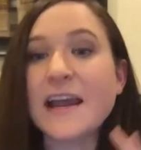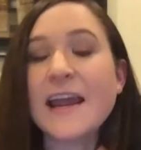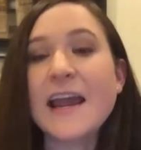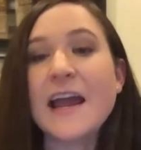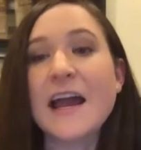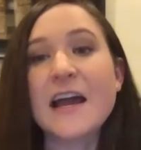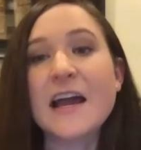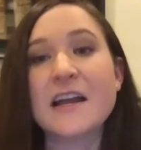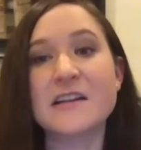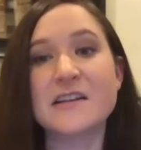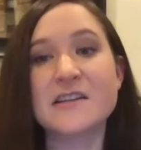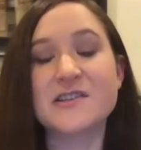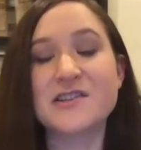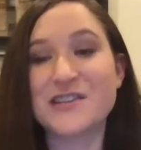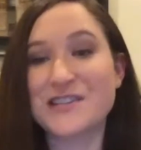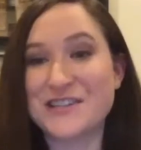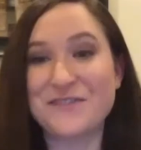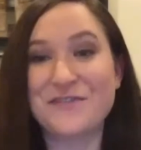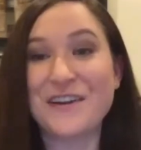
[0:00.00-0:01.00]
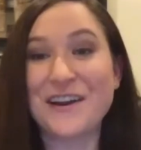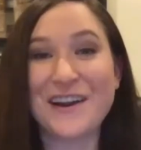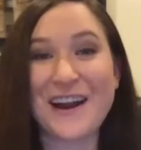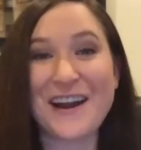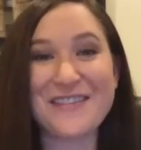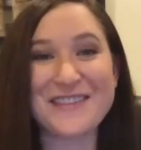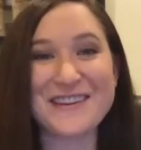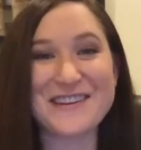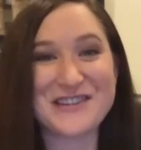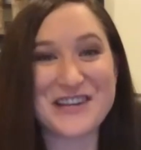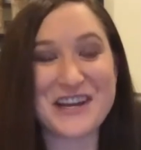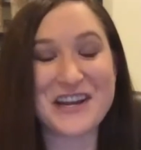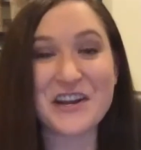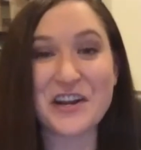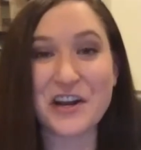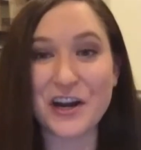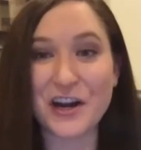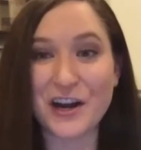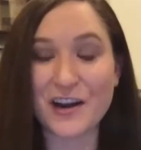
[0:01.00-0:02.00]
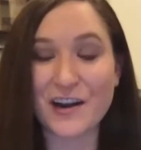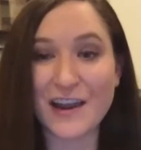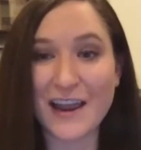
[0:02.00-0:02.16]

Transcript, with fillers: and just to figure out the gender.